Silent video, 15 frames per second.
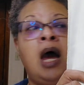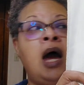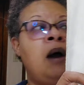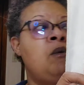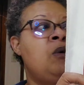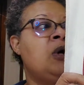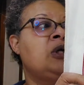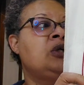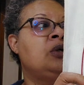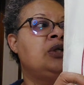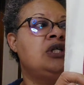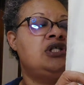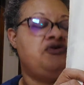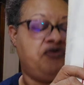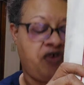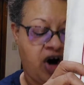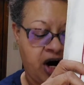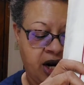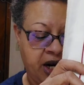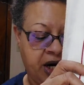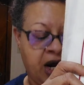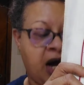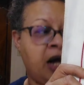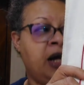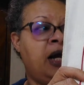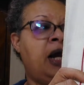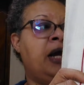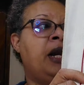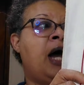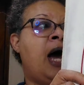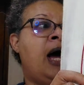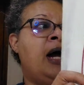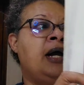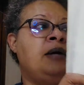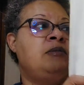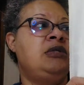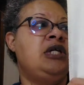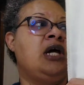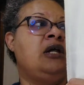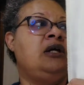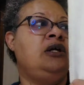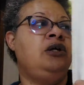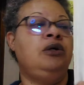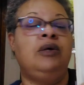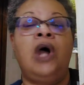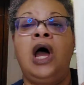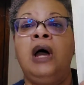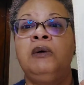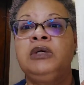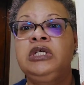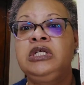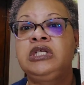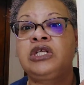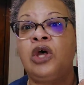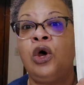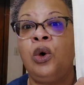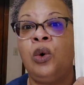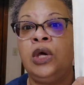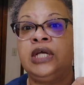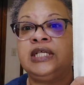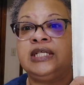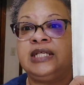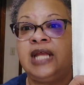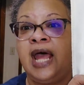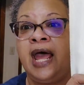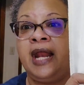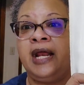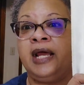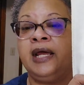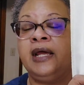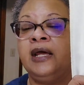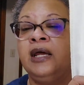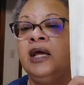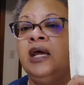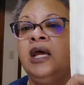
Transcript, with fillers: I worked on this Friday night and I am telling you, I was so ecstatic.